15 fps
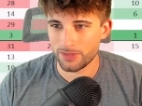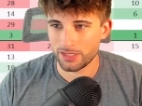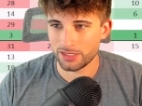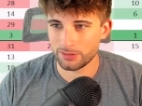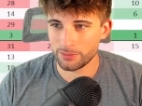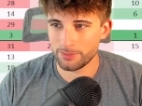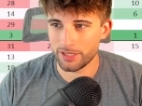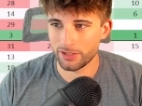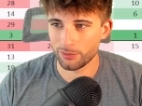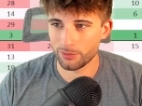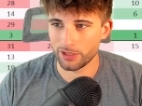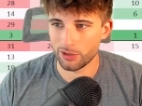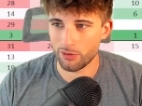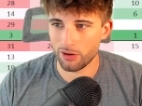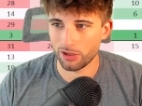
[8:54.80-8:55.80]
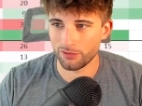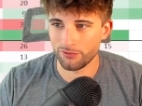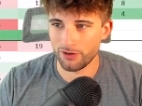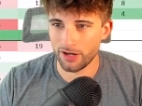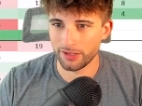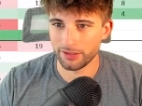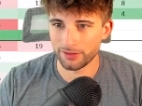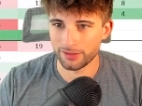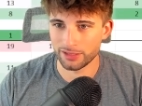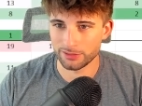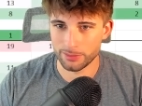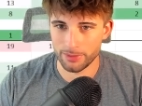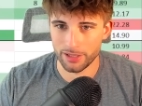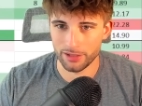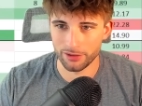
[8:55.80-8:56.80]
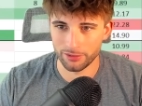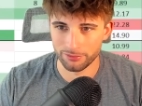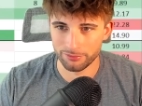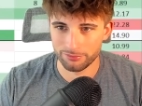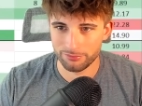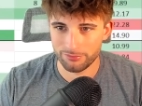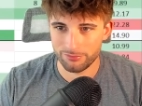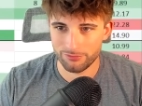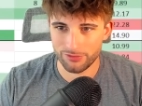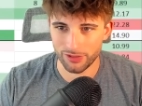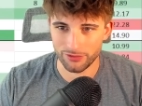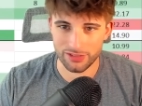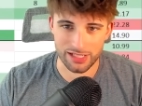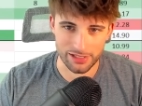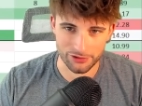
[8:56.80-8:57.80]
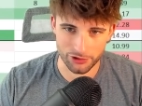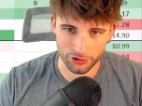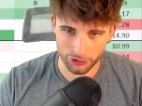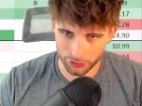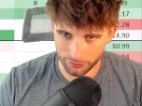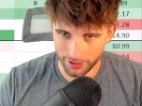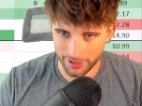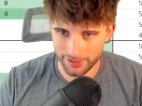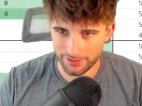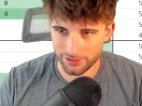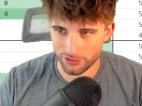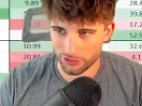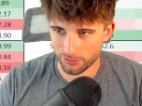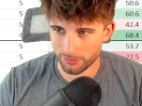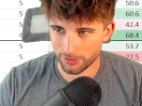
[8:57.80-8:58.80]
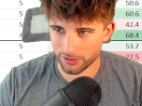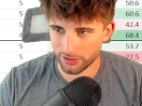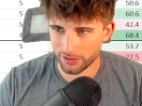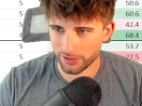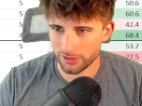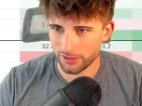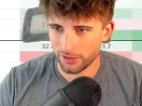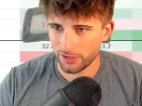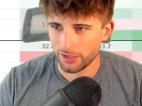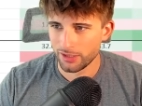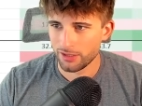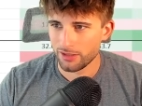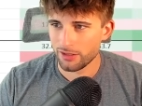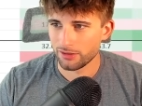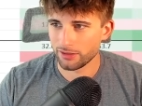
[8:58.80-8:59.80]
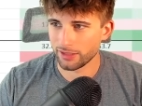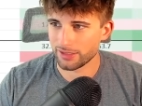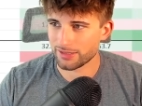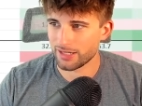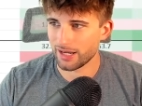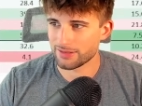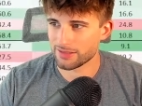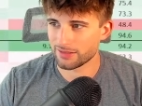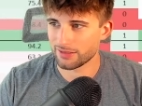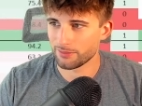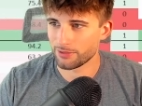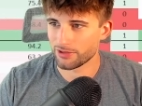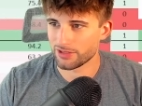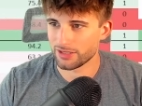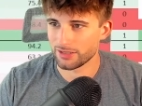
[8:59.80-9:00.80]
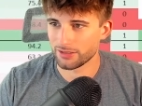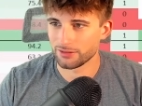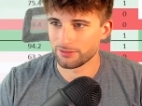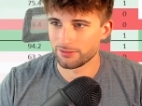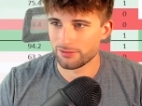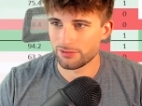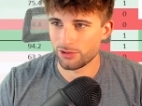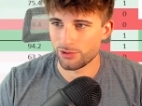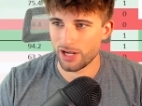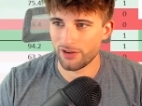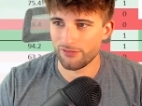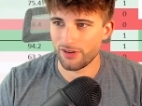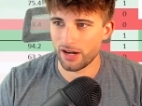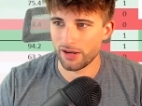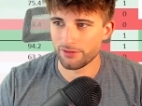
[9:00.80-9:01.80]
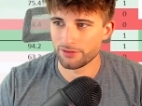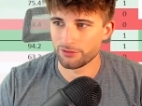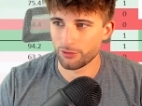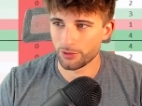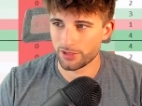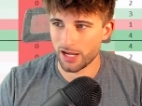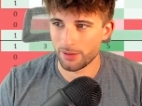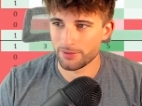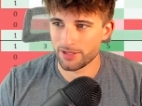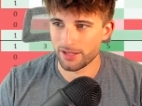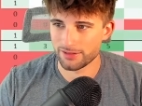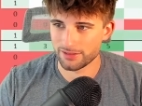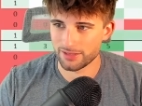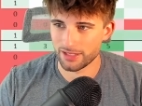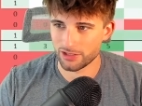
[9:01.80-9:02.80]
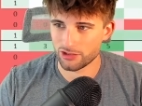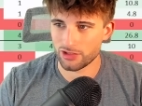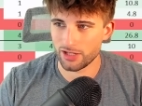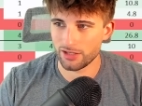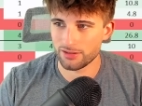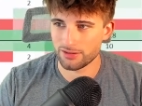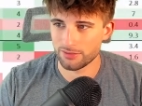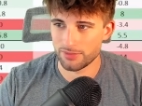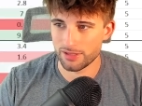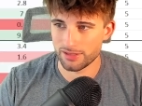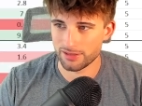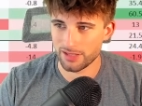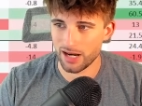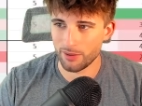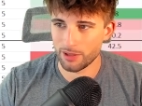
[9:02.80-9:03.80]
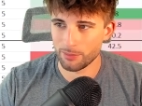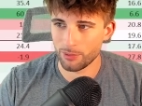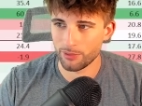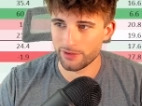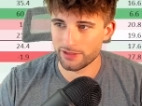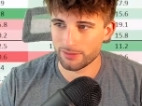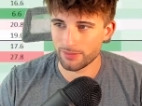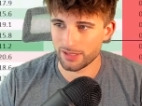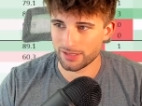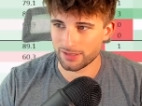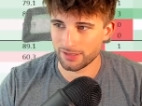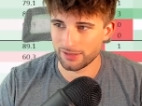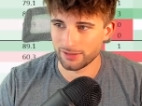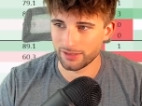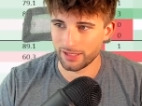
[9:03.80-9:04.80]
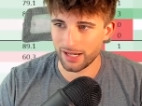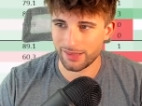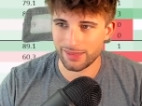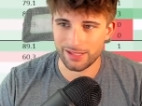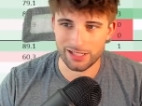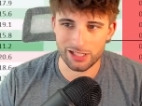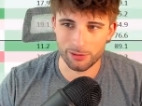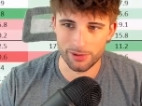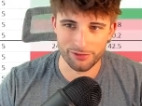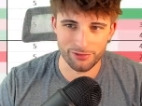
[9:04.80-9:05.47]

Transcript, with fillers: a little bit better than where he qualified. I think he'll be better than 15th or in the race. He should be good. Looking at his Kansas numbers here, two top fives, four top tens in next gen, some decent dominator points mixed in. Like I think he'll be